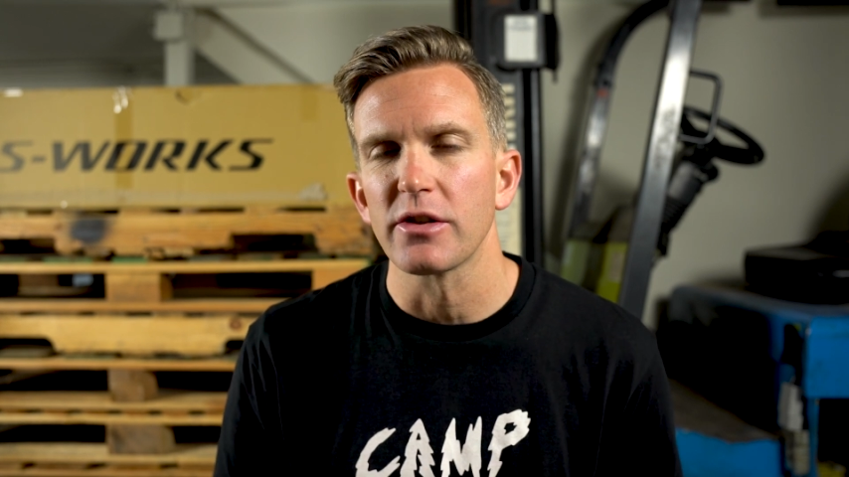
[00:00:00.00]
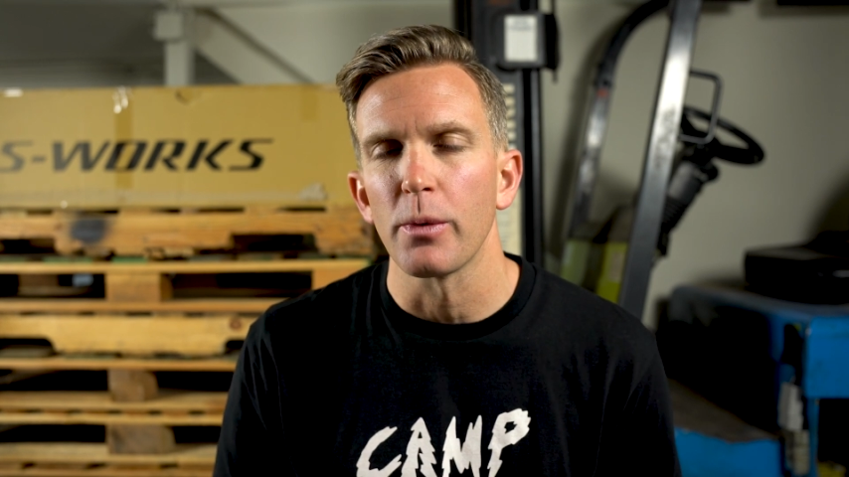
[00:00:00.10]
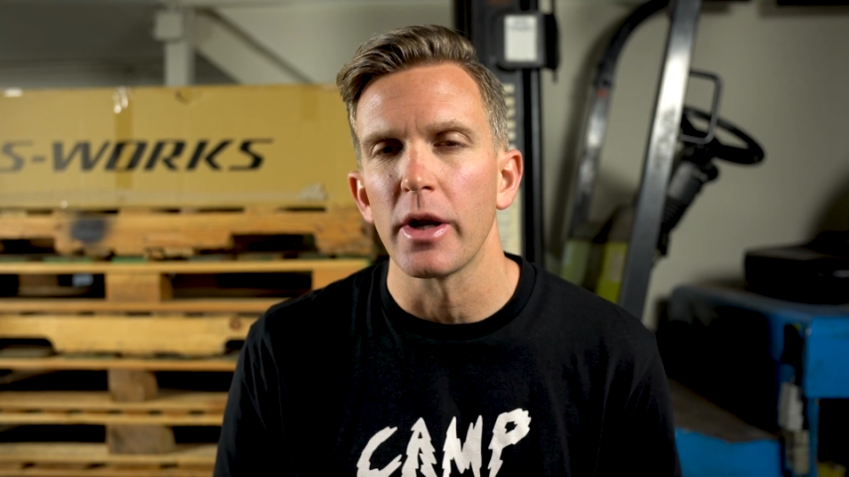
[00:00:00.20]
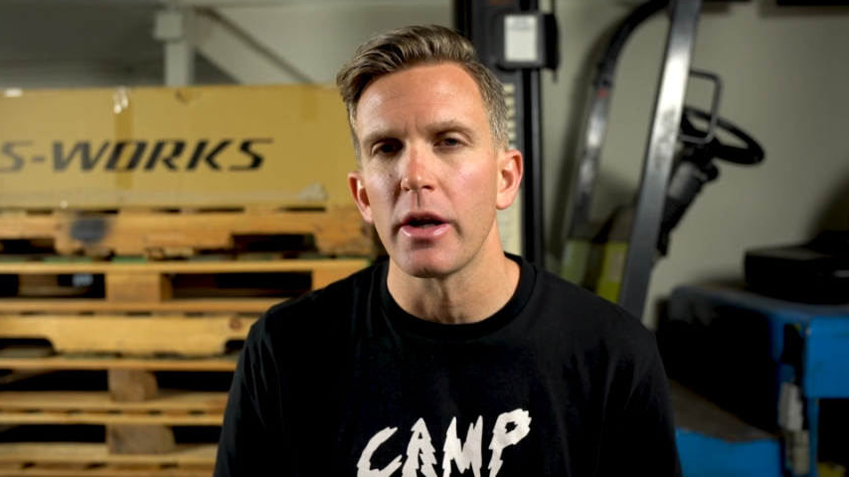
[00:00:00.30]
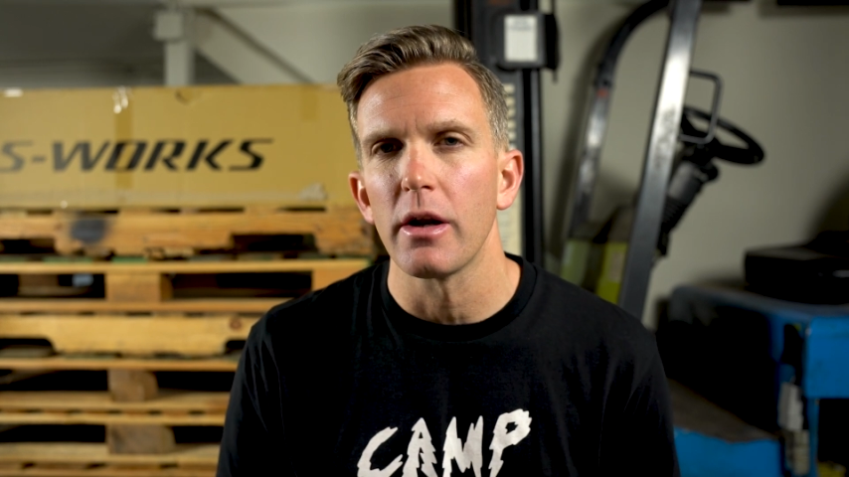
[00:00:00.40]
the
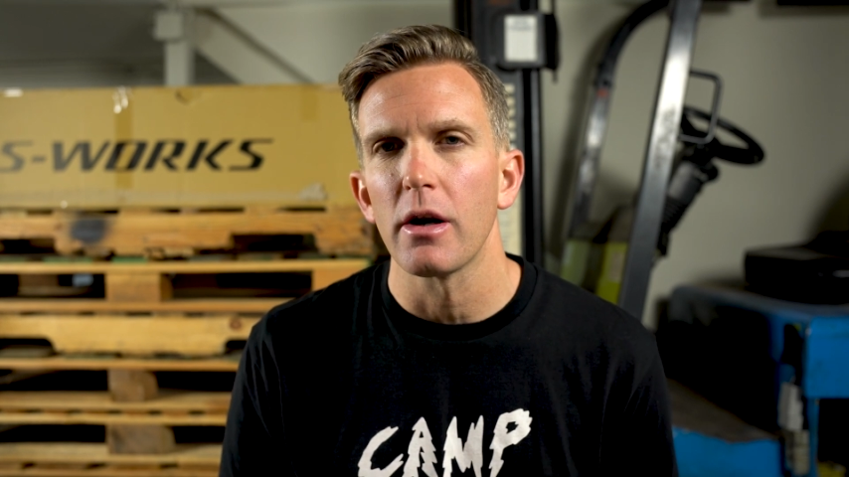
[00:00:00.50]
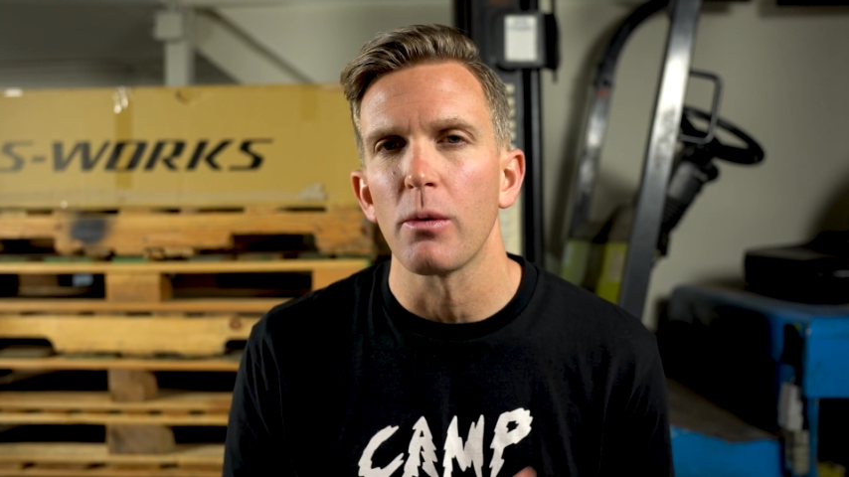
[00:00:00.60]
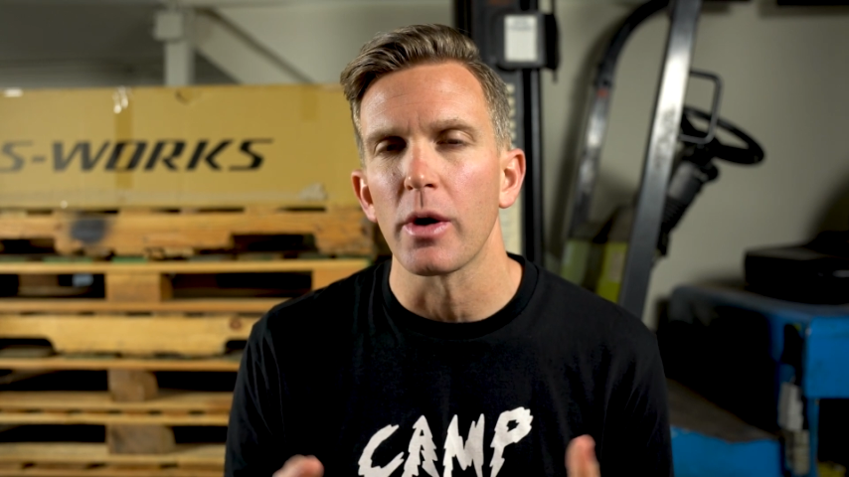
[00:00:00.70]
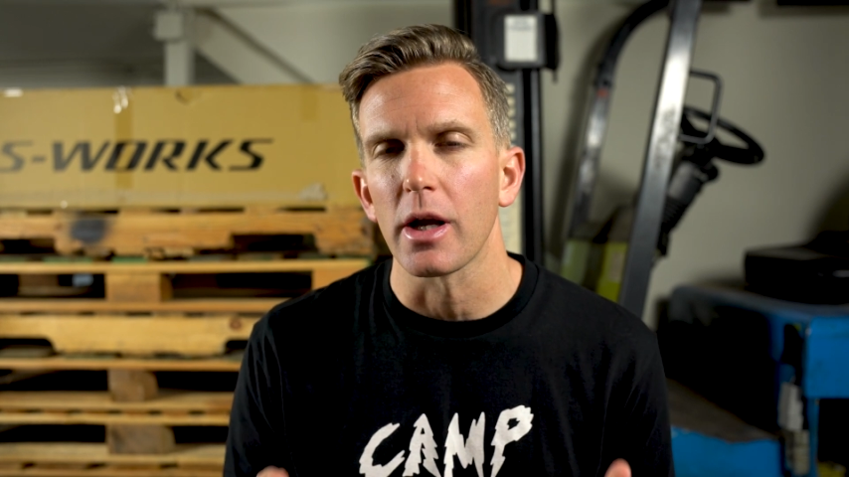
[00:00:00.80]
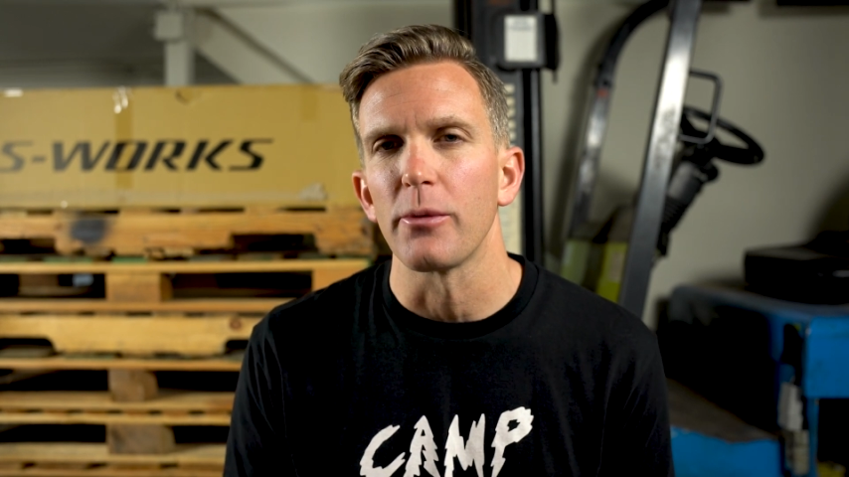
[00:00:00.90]
win here
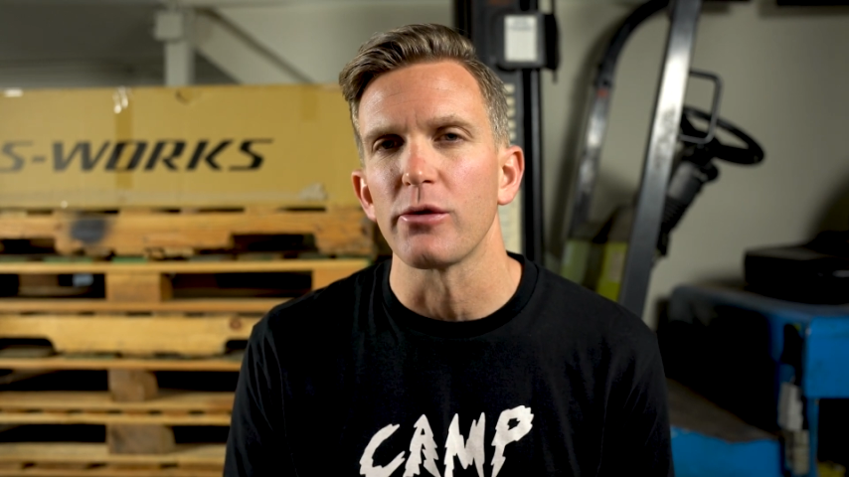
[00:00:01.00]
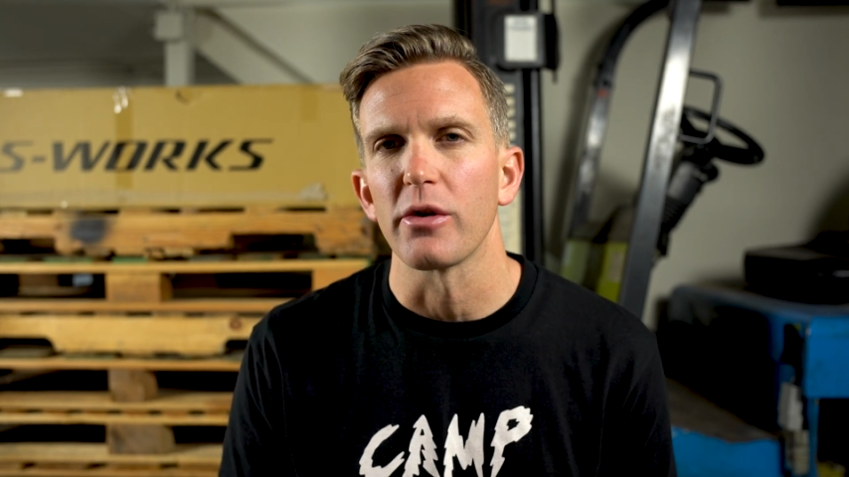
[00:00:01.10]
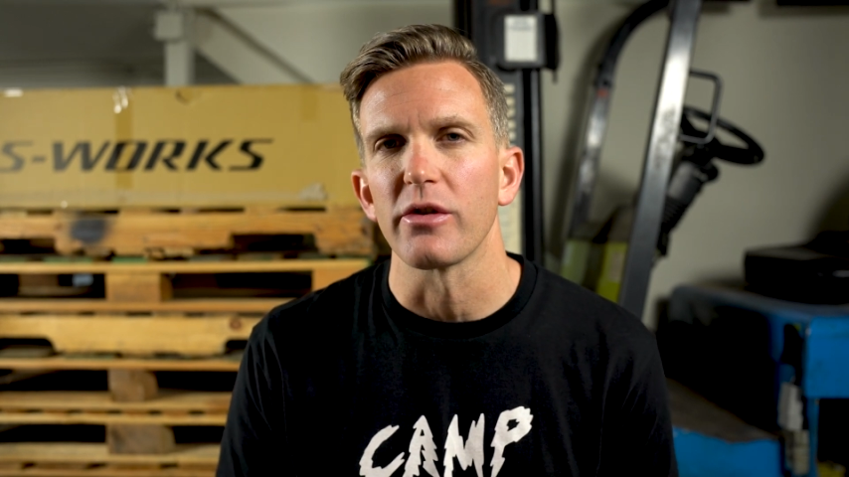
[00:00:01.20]
when it comes to